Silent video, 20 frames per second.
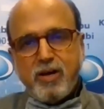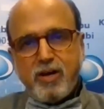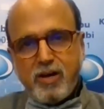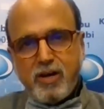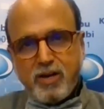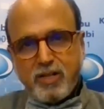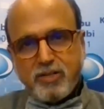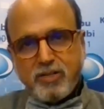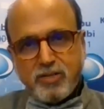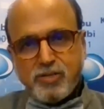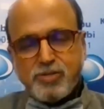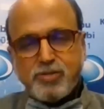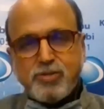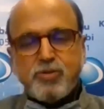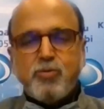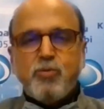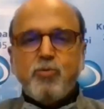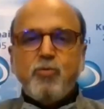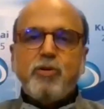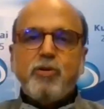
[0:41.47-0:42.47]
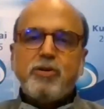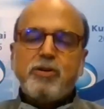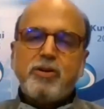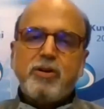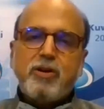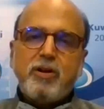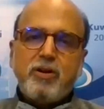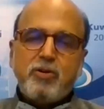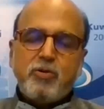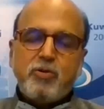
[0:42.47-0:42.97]
and others who are
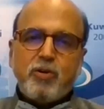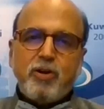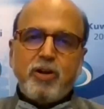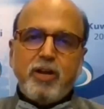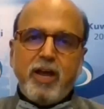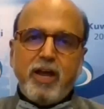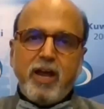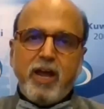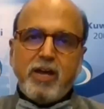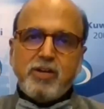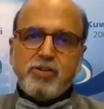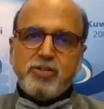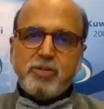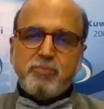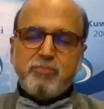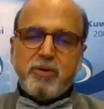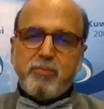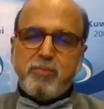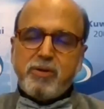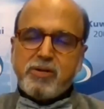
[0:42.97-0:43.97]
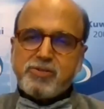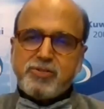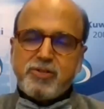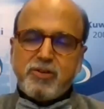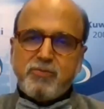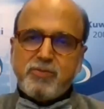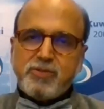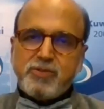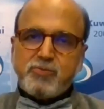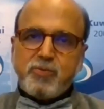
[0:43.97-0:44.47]
totally engaged in the public
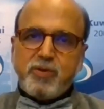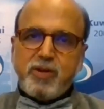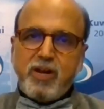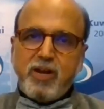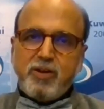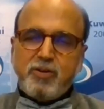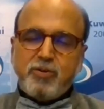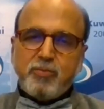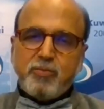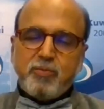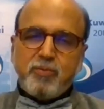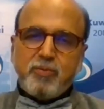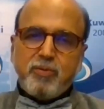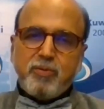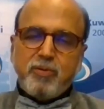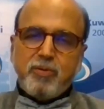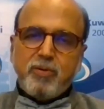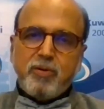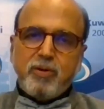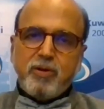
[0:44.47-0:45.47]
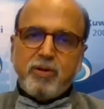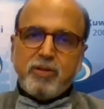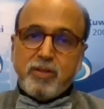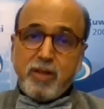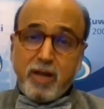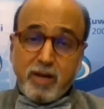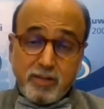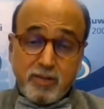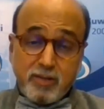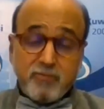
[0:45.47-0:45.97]
service, we need to
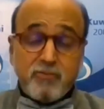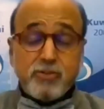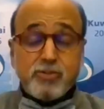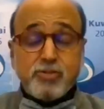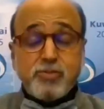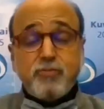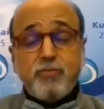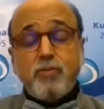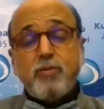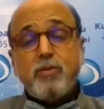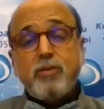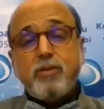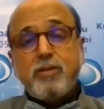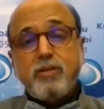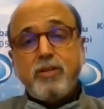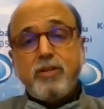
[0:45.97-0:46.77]
thank them, first of all.